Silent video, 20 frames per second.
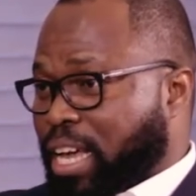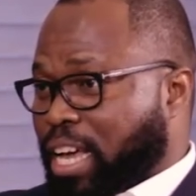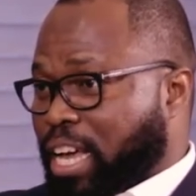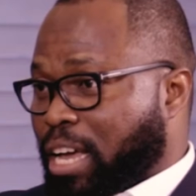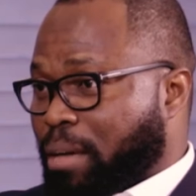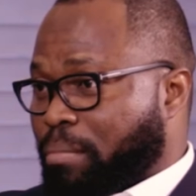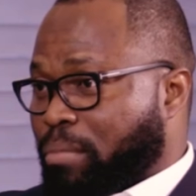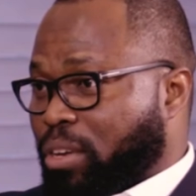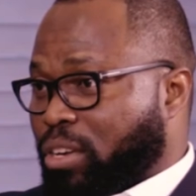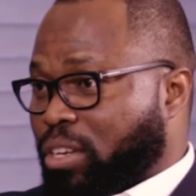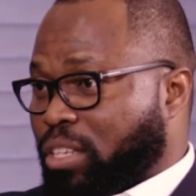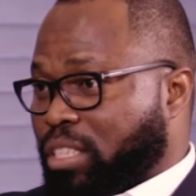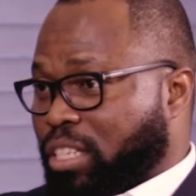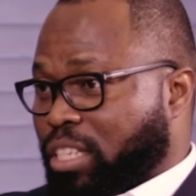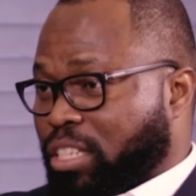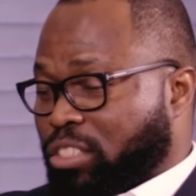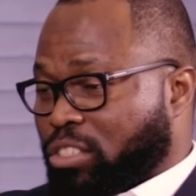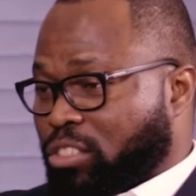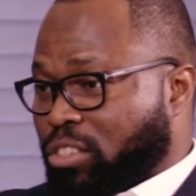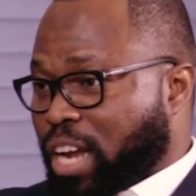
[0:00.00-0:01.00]
uh, because
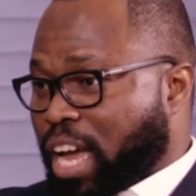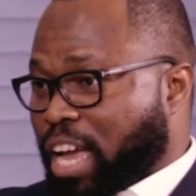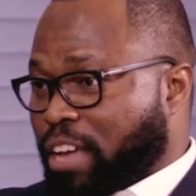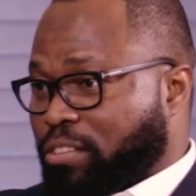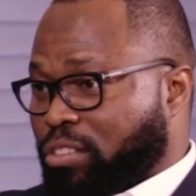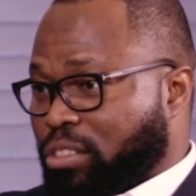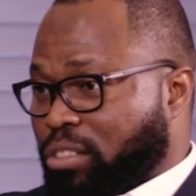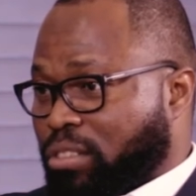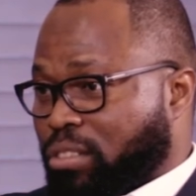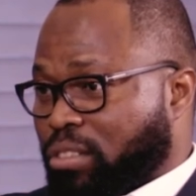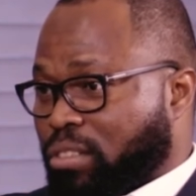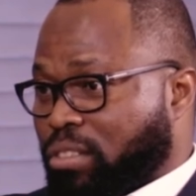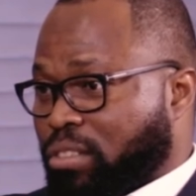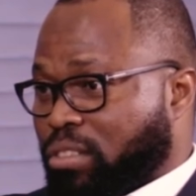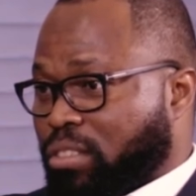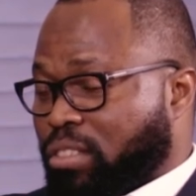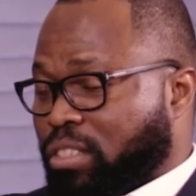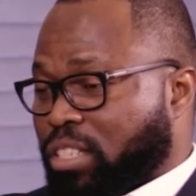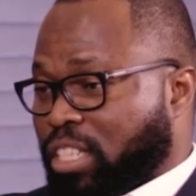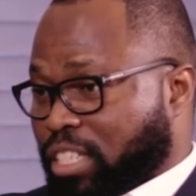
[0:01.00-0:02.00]
it drives
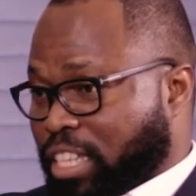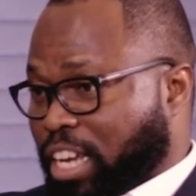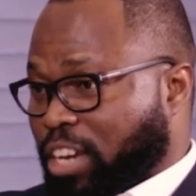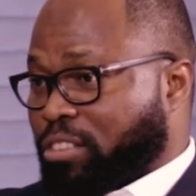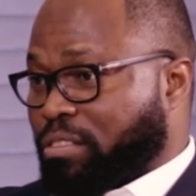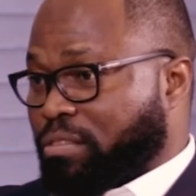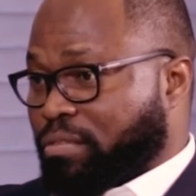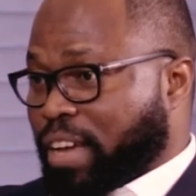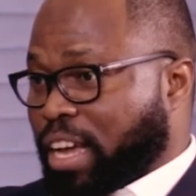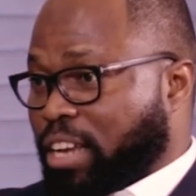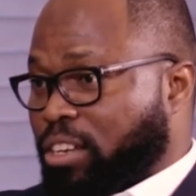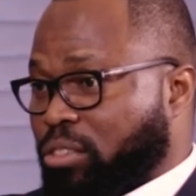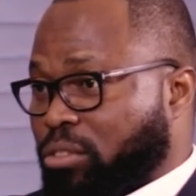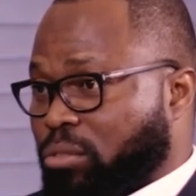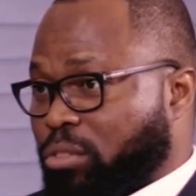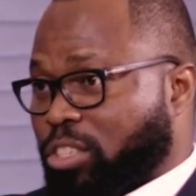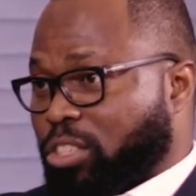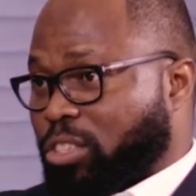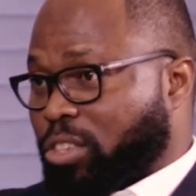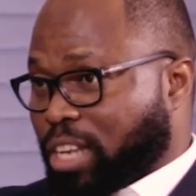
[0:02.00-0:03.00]
the second
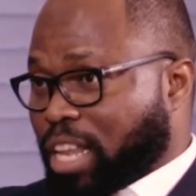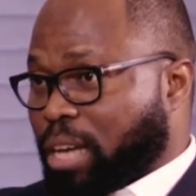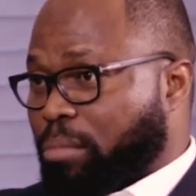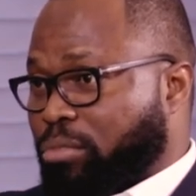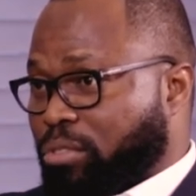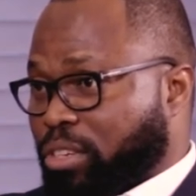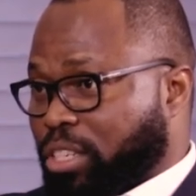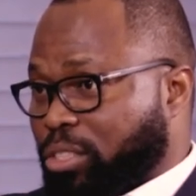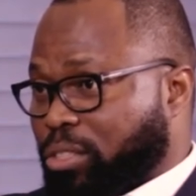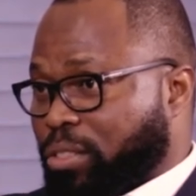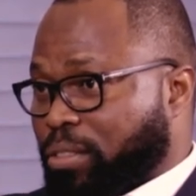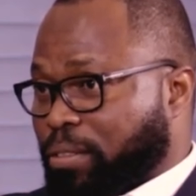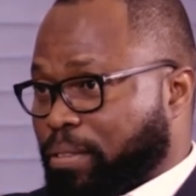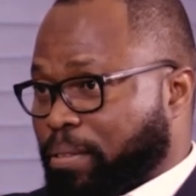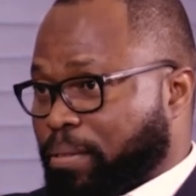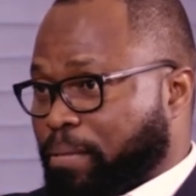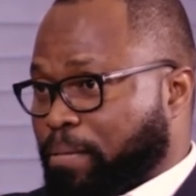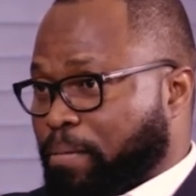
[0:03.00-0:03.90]
value, which is collaboration.